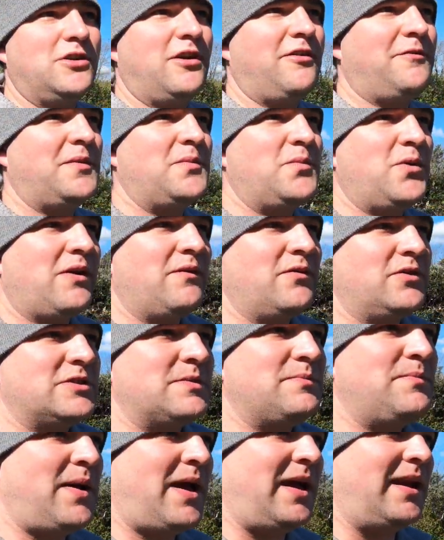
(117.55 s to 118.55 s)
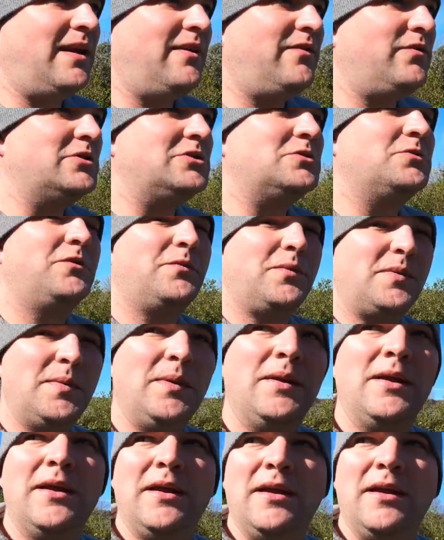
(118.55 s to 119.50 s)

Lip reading: I've been waiting for some Pan F, which would have been